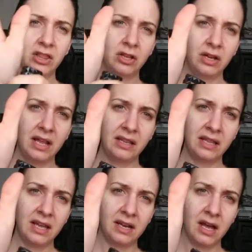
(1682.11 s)
Look at
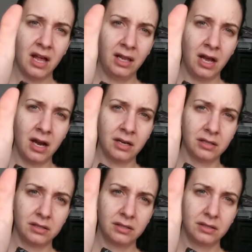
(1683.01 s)
that
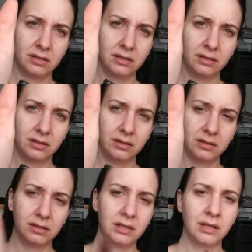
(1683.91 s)
color.
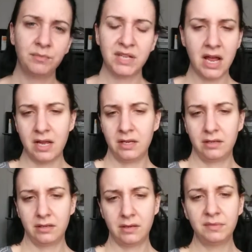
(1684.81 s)
I'm dying.
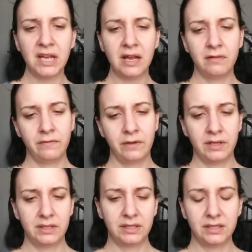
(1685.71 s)
I'm dying for
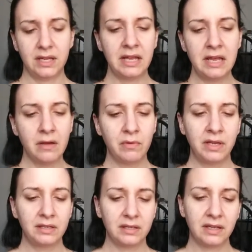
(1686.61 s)
this. I can't
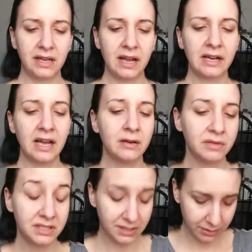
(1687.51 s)
wait. Like, I kind of
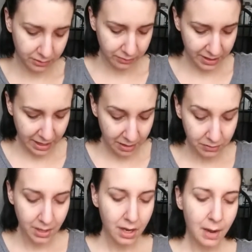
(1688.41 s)
want to stick it on right now,
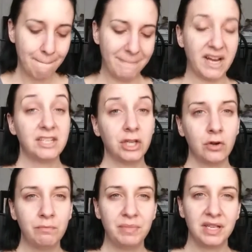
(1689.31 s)
but I
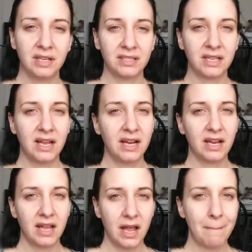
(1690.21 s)
don't because, like,
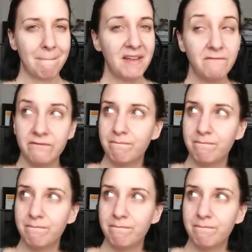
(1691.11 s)
my